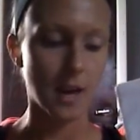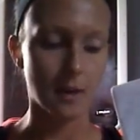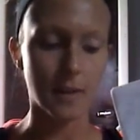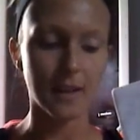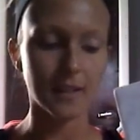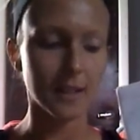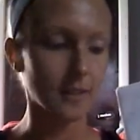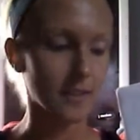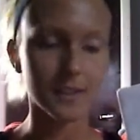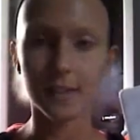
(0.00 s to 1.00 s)
I
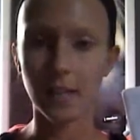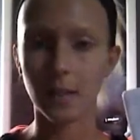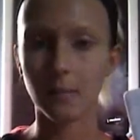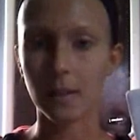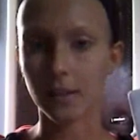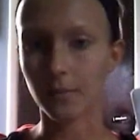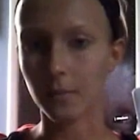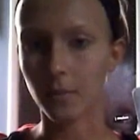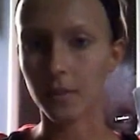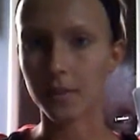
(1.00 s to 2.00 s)
like this tab. I like to
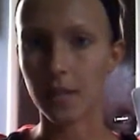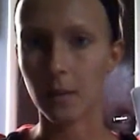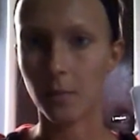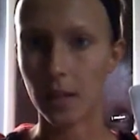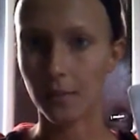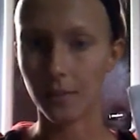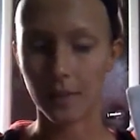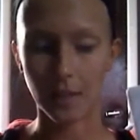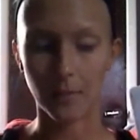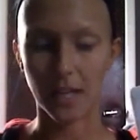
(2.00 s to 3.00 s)
flip through this tab when I feel
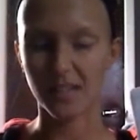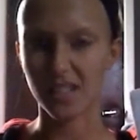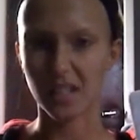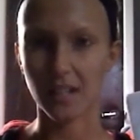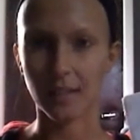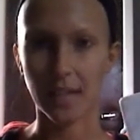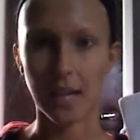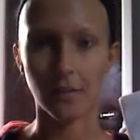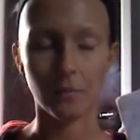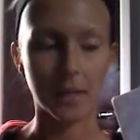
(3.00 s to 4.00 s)
like I'm kind of stuck, like I
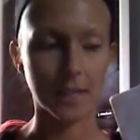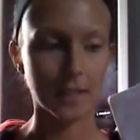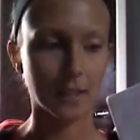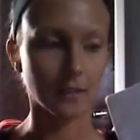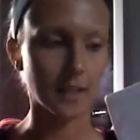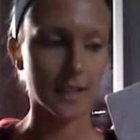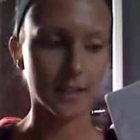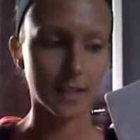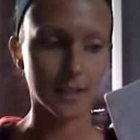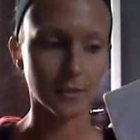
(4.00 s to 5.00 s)
haven't made any
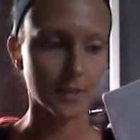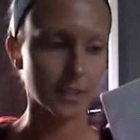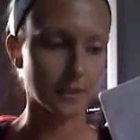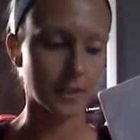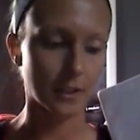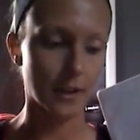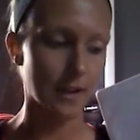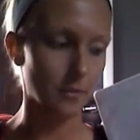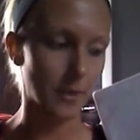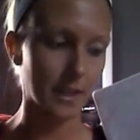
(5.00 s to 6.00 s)
contacts recently or I
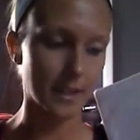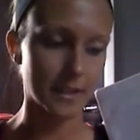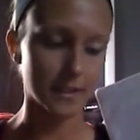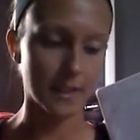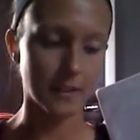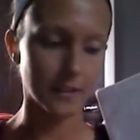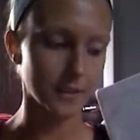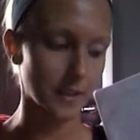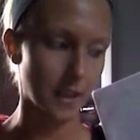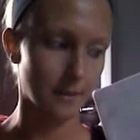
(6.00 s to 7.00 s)
haven't made any
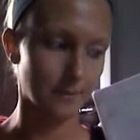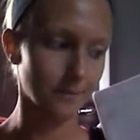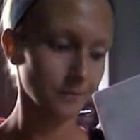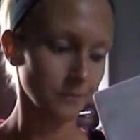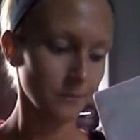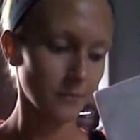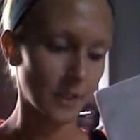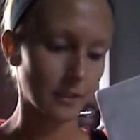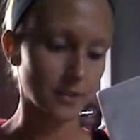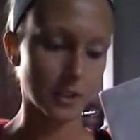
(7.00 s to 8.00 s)
sales.
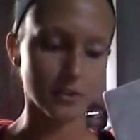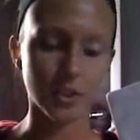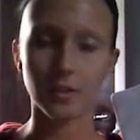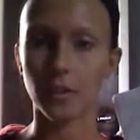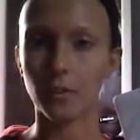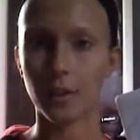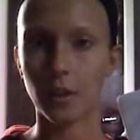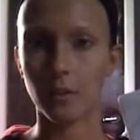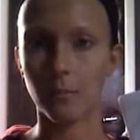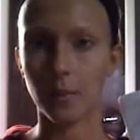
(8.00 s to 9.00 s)
You know, just look through
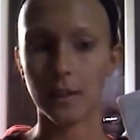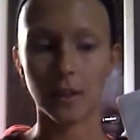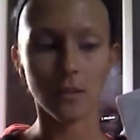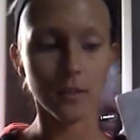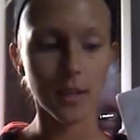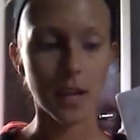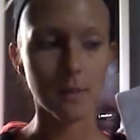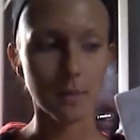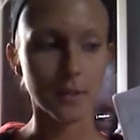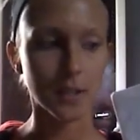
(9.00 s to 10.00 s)
here and be like, oh yeah, I
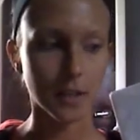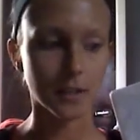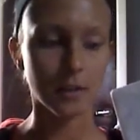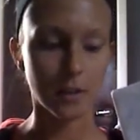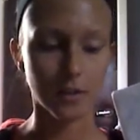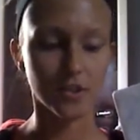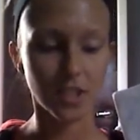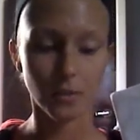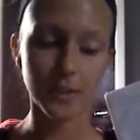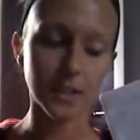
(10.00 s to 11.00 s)
remember talking to her and
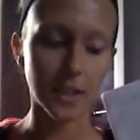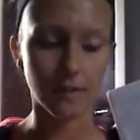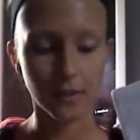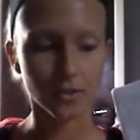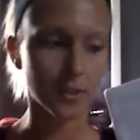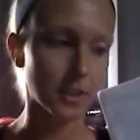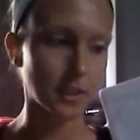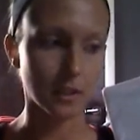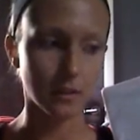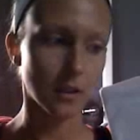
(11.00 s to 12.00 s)
she was kind of
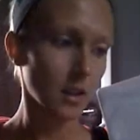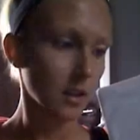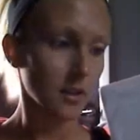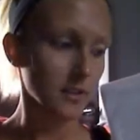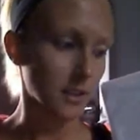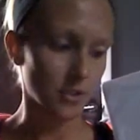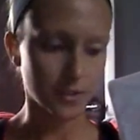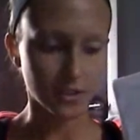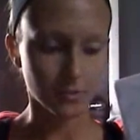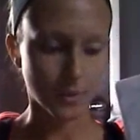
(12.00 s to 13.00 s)
interested in such
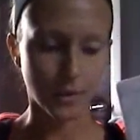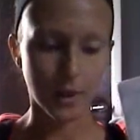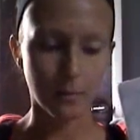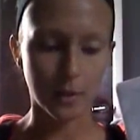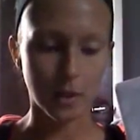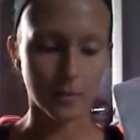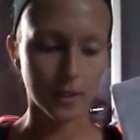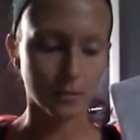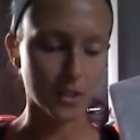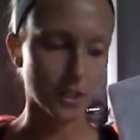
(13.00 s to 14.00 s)
and such program. You know, I'm going
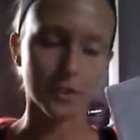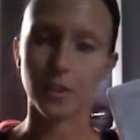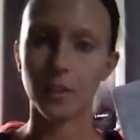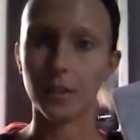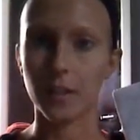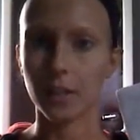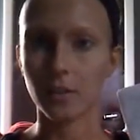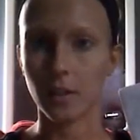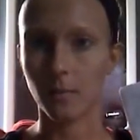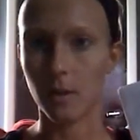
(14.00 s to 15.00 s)
to reach out to her and talk
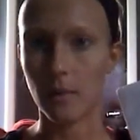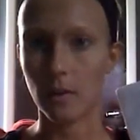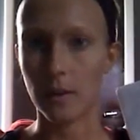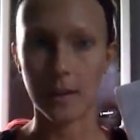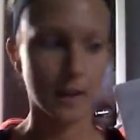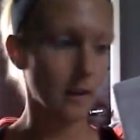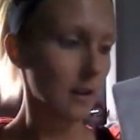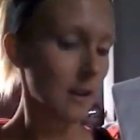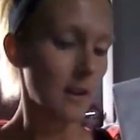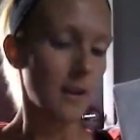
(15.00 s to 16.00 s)
to her more about it again.